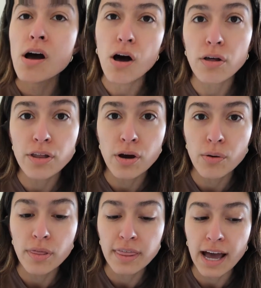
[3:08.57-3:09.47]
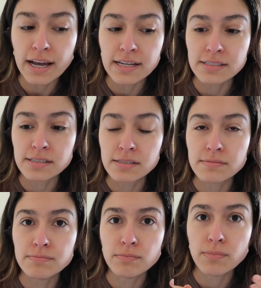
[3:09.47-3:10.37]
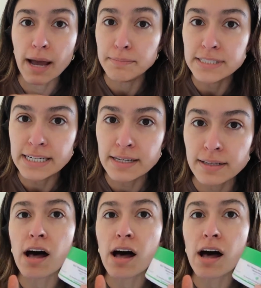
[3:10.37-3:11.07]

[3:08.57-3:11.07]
although that is empty,